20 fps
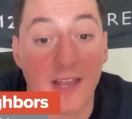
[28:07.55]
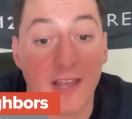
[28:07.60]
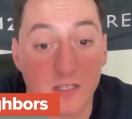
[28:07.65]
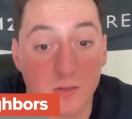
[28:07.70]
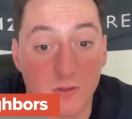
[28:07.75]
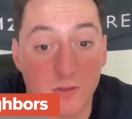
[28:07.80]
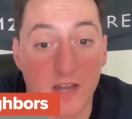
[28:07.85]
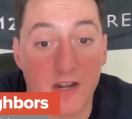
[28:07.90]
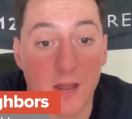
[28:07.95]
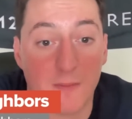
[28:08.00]
So
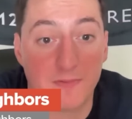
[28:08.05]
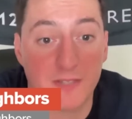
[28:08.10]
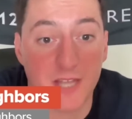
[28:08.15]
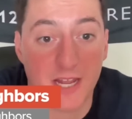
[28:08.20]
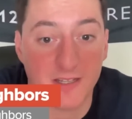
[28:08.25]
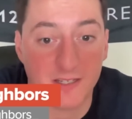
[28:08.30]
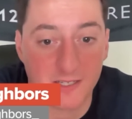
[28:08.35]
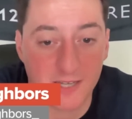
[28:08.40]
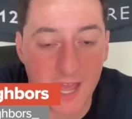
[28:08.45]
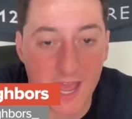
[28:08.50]
we got an
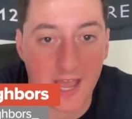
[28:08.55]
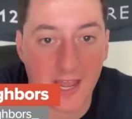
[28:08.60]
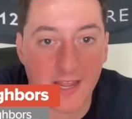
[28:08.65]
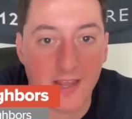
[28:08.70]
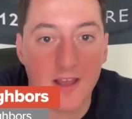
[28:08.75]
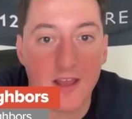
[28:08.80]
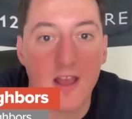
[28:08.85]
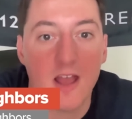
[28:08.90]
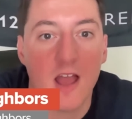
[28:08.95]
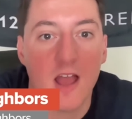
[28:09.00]
update today.
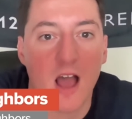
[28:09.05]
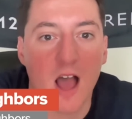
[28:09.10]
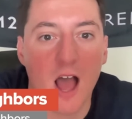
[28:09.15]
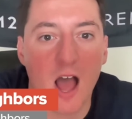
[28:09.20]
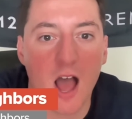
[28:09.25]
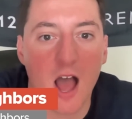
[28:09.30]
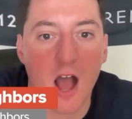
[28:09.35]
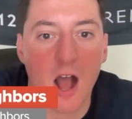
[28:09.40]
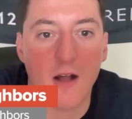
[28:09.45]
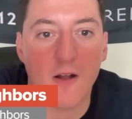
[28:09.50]

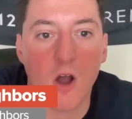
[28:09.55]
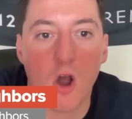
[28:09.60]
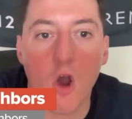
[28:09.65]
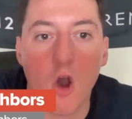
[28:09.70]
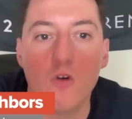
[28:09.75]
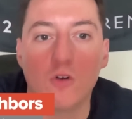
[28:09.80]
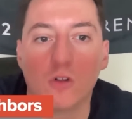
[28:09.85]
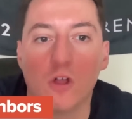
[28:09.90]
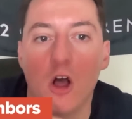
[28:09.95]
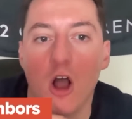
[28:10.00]

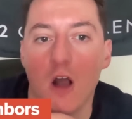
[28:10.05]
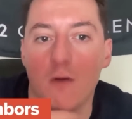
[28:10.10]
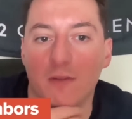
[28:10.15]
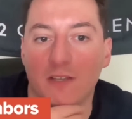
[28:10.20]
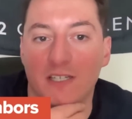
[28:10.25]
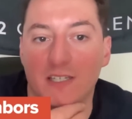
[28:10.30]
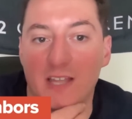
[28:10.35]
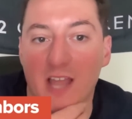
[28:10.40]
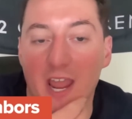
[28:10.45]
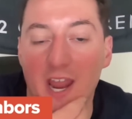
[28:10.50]
Oklahoma
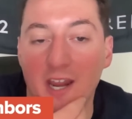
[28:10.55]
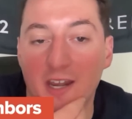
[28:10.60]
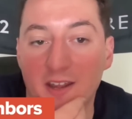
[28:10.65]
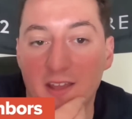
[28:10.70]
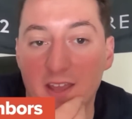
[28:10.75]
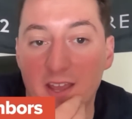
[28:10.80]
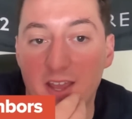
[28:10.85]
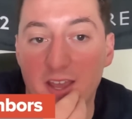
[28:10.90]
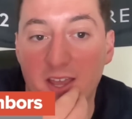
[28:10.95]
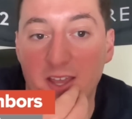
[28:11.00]
State
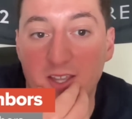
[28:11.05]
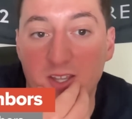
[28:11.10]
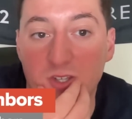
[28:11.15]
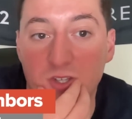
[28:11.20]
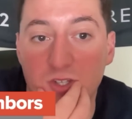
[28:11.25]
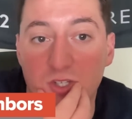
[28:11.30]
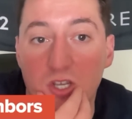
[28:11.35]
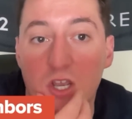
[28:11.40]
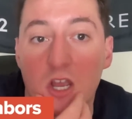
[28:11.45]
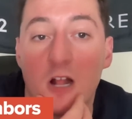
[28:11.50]

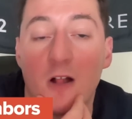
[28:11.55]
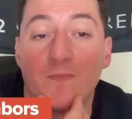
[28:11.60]
is